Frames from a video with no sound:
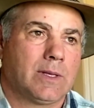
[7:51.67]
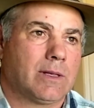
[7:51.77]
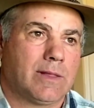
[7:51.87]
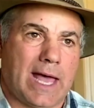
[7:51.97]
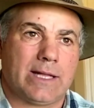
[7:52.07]

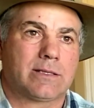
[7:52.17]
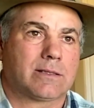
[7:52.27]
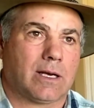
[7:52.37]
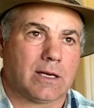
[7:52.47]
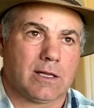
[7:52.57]
that's
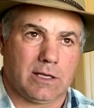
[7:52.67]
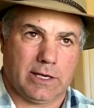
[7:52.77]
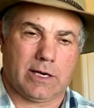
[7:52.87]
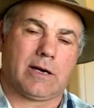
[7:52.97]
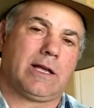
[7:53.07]
a
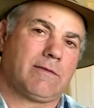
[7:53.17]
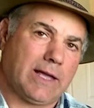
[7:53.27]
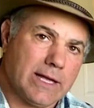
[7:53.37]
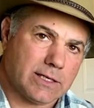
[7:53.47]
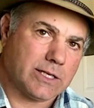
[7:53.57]
clear
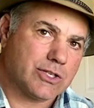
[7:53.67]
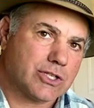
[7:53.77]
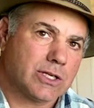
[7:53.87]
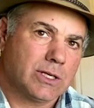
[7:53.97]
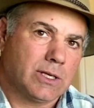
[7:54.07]

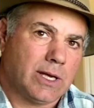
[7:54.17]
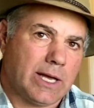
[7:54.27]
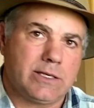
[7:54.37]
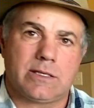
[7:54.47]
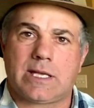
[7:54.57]
advantage.
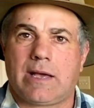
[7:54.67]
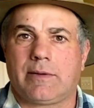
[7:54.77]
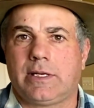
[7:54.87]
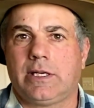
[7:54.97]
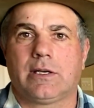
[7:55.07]
And just have
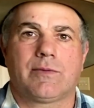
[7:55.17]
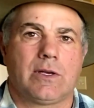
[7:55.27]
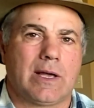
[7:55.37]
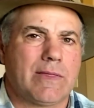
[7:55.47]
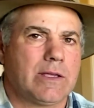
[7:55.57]
an
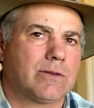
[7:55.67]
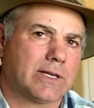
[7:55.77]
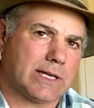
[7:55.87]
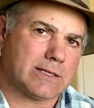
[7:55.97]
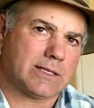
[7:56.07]
interview. I think you'll
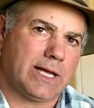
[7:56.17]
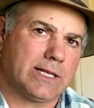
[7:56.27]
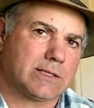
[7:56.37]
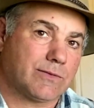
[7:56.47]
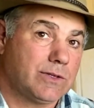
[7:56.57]
get a
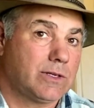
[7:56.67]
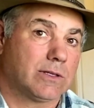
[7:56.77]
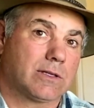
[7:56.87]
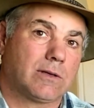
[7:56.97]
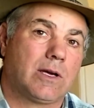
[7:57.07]
sense if you do a
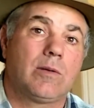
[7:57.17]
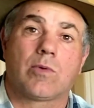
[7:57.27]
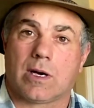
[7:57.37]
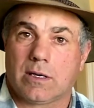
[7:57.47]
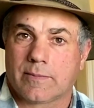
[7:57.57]
little
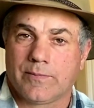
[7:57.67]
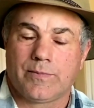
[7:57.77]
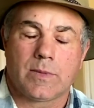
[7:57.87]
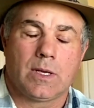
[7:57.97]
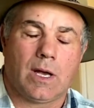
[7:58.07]
homework
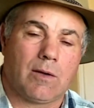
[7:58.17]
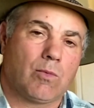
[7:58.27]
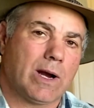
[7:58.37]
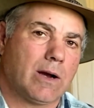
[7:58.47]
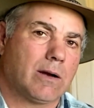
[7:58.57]
of
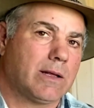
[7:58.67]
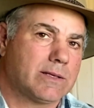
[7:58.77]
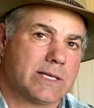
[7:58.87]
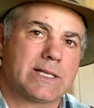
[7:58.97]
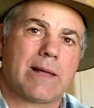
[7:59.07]
where
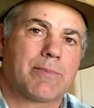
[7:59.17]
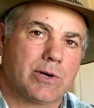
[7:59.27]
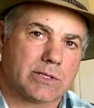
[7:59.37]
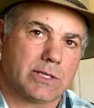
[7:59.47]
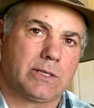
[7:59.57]
is that
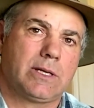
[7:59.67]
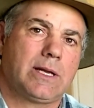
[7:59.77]
person